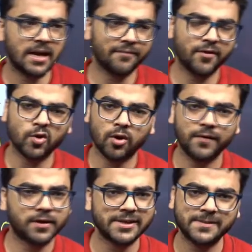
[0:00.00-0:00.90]
uh, if you
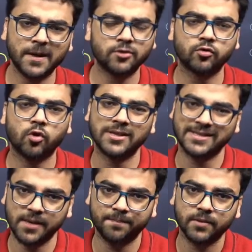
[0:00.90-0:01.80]
talk with respect to
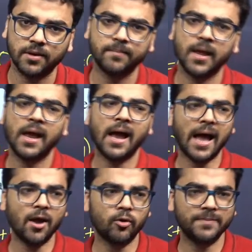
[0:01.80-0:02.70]
concept.
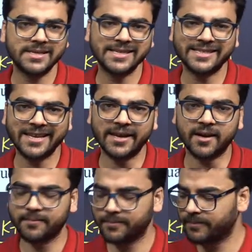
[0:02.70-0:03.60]
I hope this is clear.